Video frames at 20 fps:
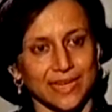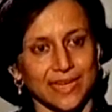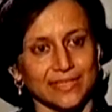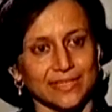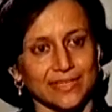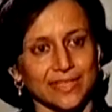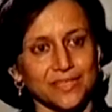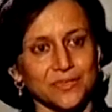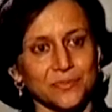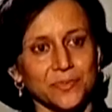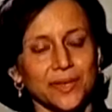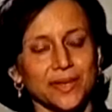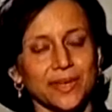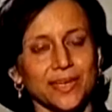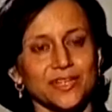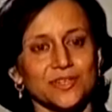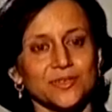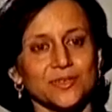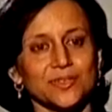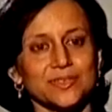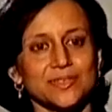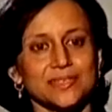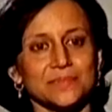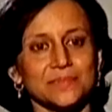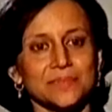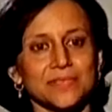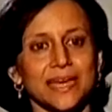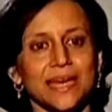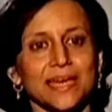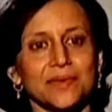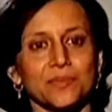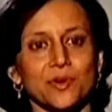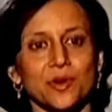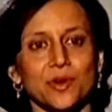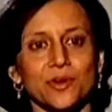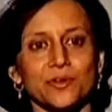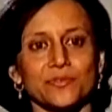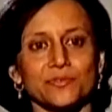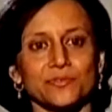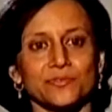And that's when I took some time
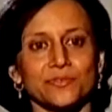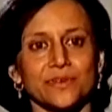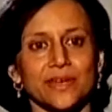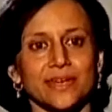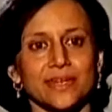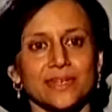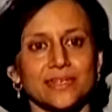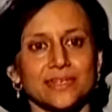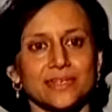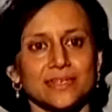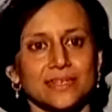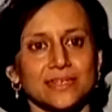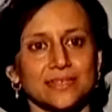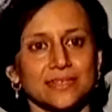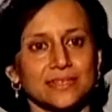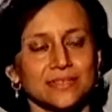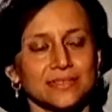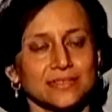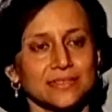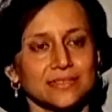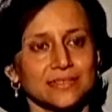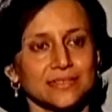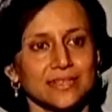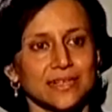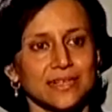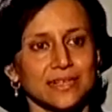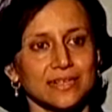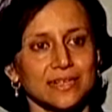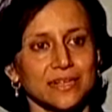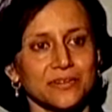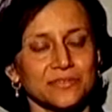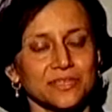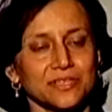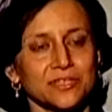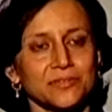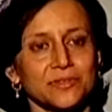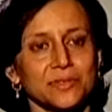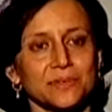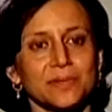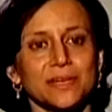off, and
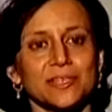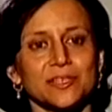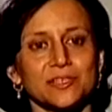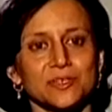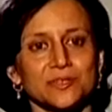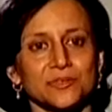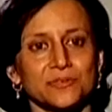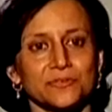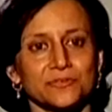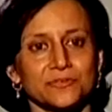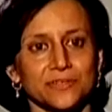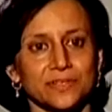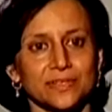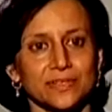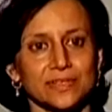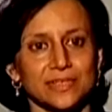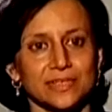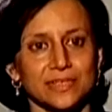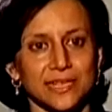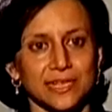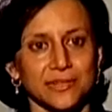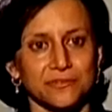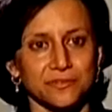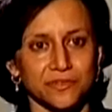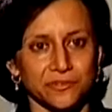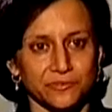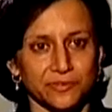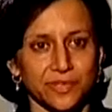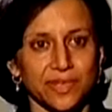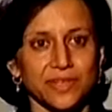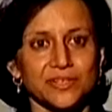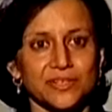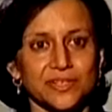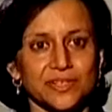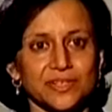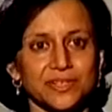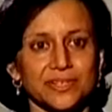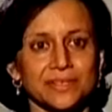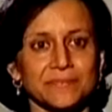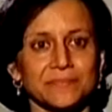after 3 months of
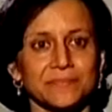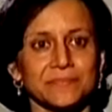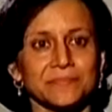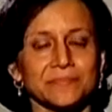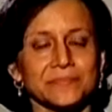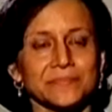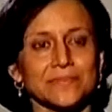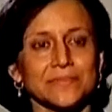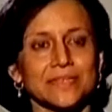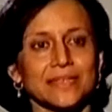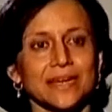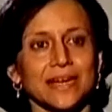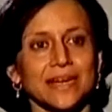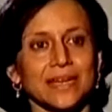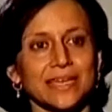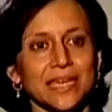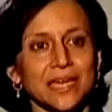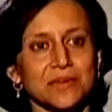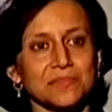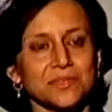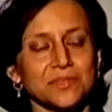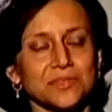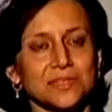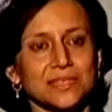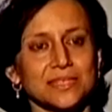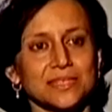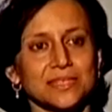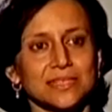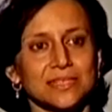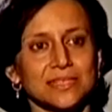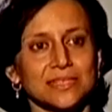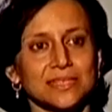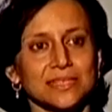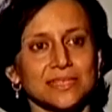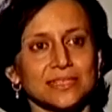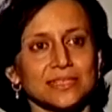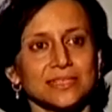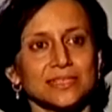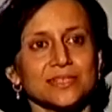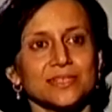self-reflection, I came to this
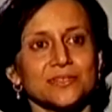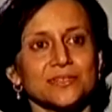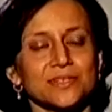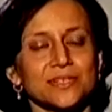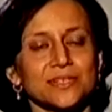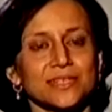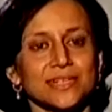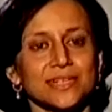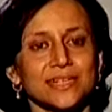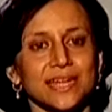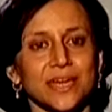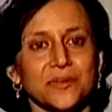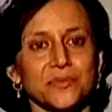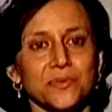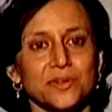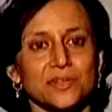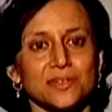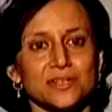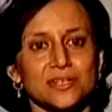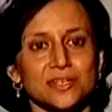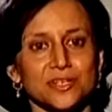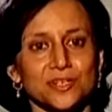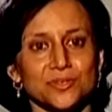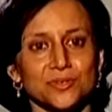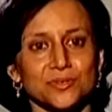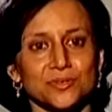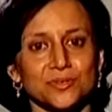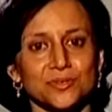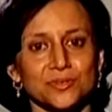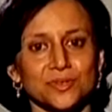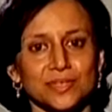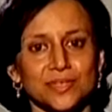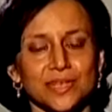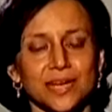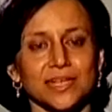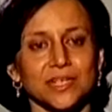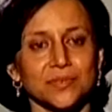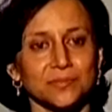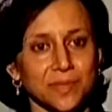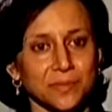conclusion that I wanted to
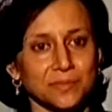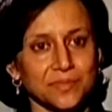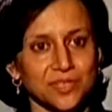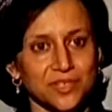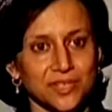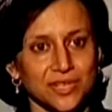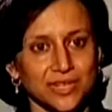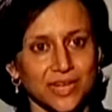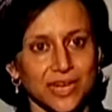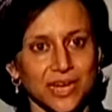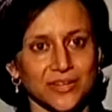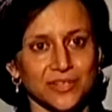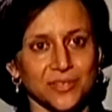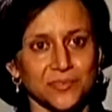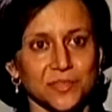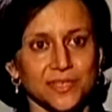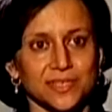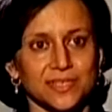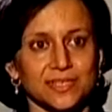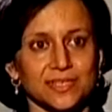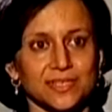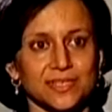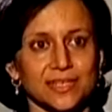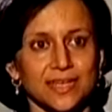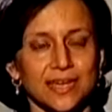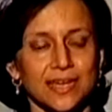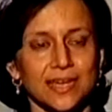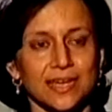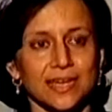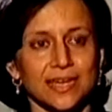start a publishing house, because